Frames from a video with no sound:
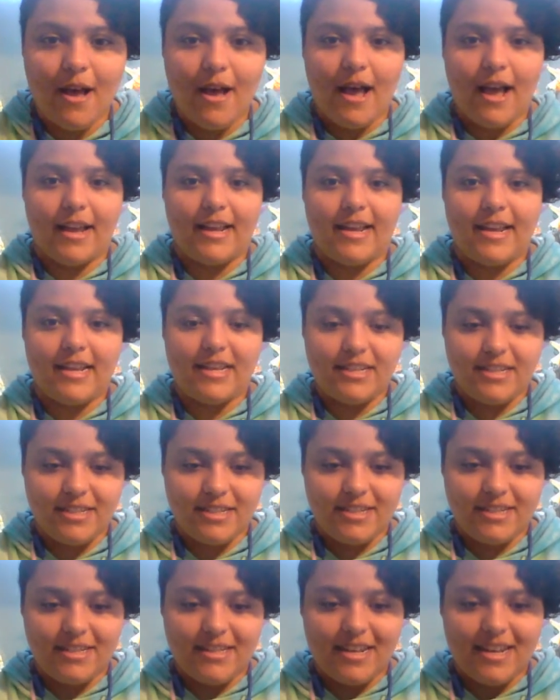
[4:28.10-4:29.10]
I
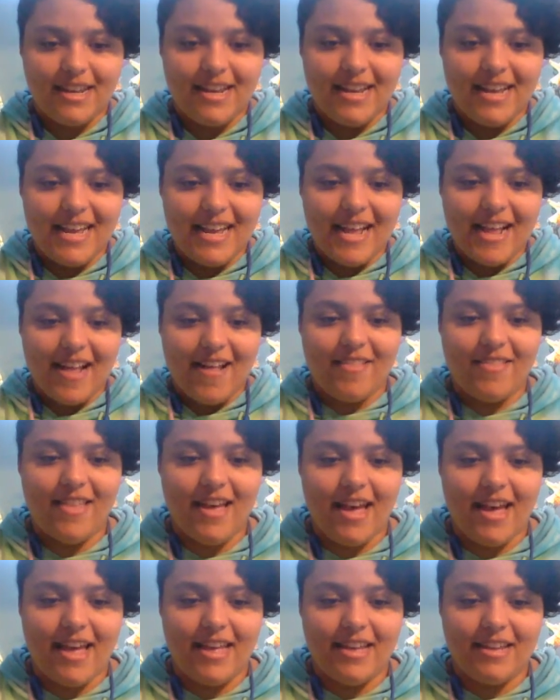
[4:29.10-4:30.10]
guess
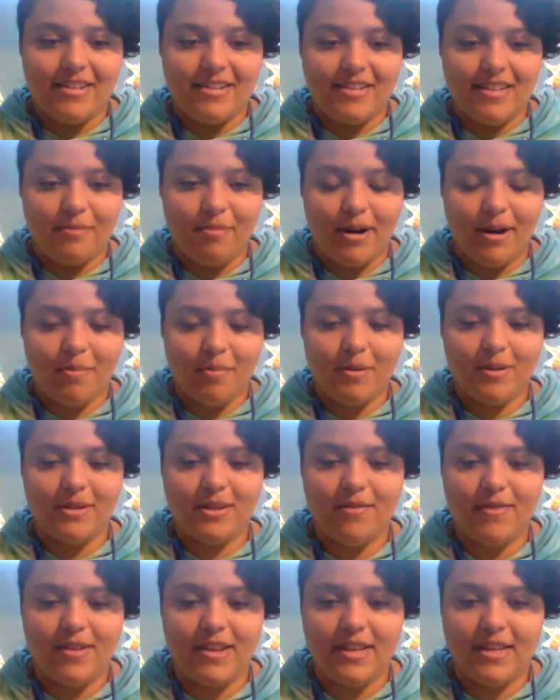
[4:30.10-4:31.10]
that is the purpose
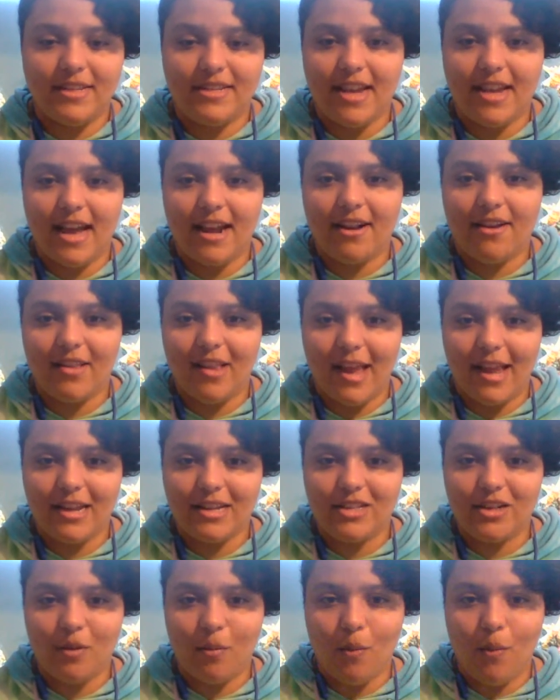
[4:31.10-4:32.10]
of it, is kind of like
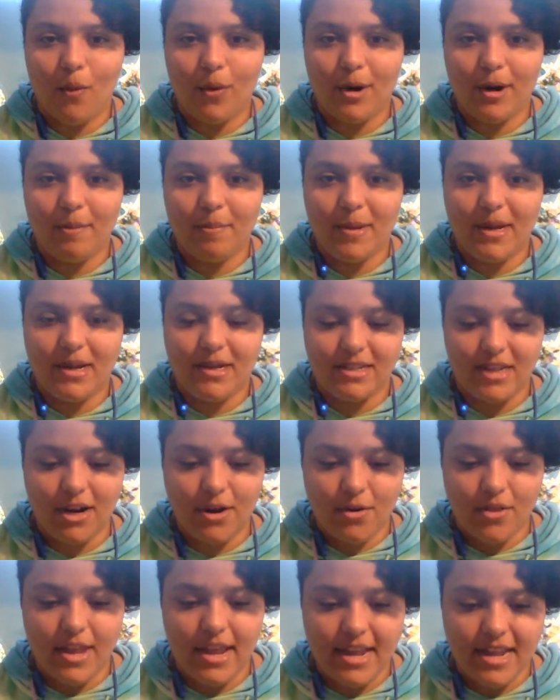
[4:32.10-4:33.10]
to warn, because I
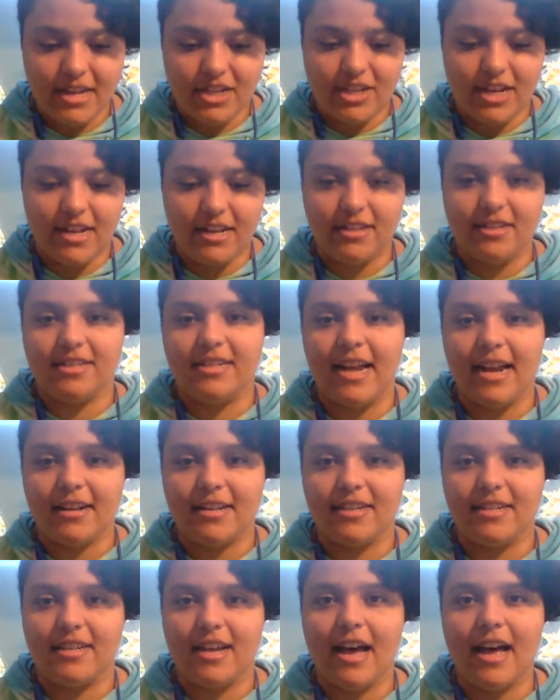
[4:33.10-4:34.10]
know that each
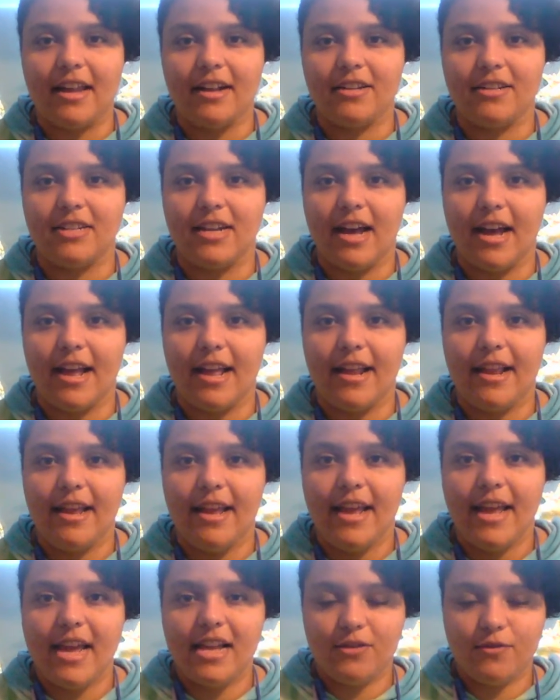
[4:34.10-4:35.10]
insecticide
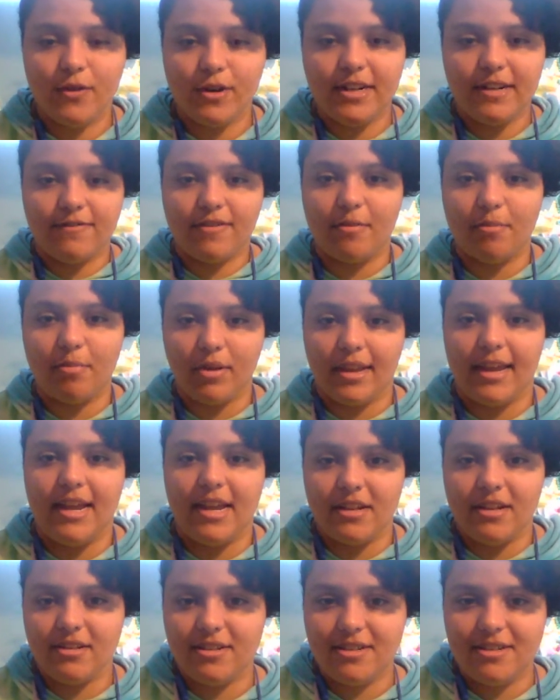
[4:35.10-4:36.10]
it's for different
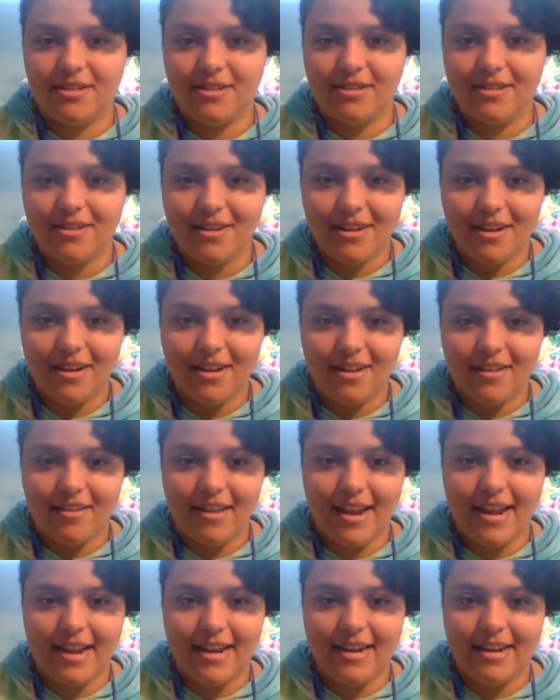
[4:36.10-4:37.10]
plants.
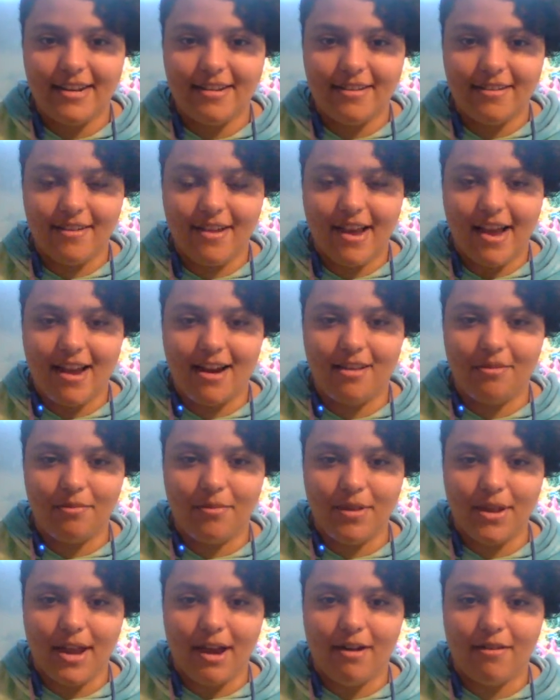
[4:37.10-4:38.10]
Like, you need to kind of
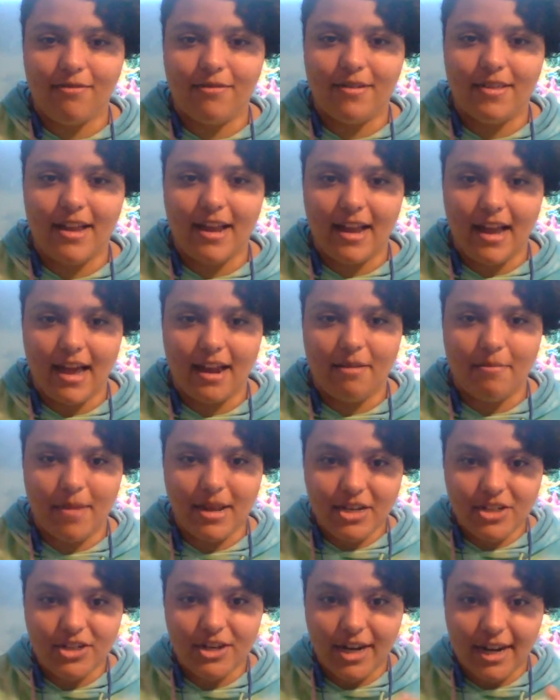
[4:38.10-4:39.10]
look out for that and kind of make
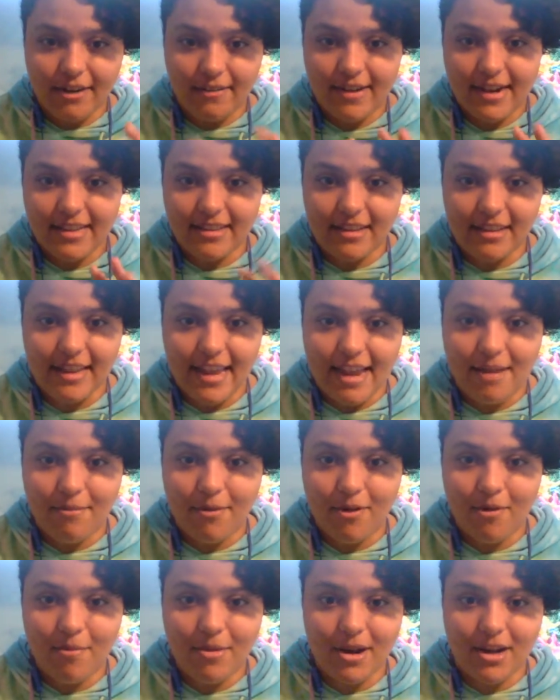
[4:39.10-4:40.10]
sure you read the
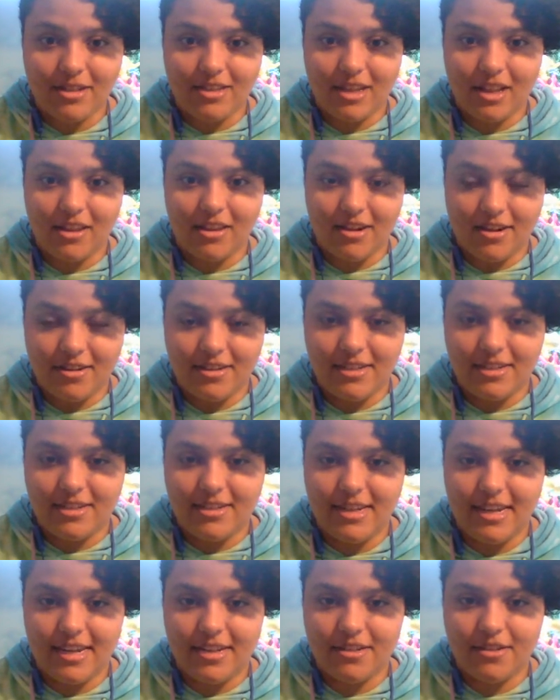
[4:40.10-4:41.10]
label, because it clearly
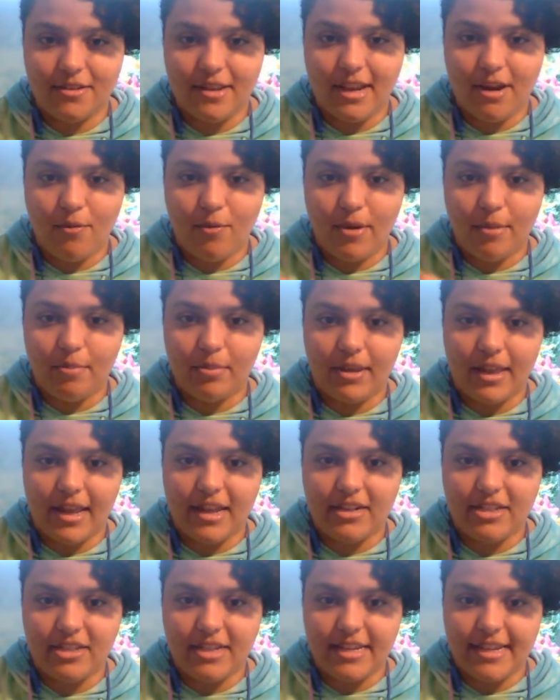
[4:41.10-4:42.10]
states like what
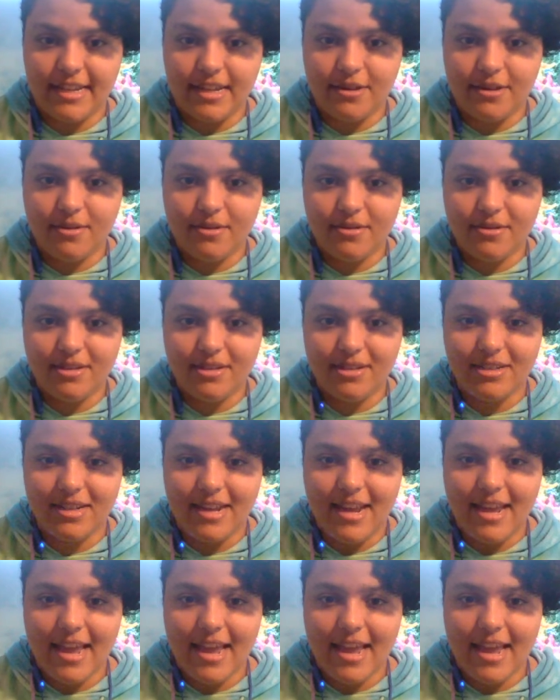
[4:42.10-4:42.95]
plants to use.